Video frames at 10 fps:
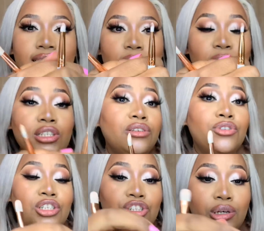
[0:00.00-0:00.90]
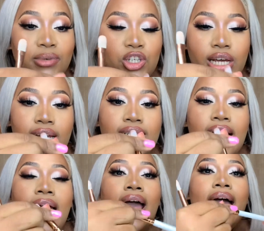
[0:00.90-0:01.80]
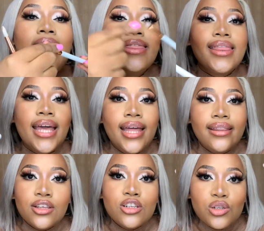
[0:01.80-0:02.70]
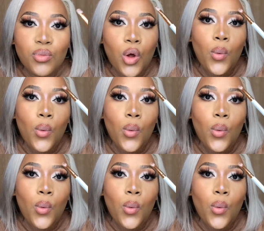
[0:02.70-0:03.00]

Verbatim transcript: especially for shimmer shades. And then the small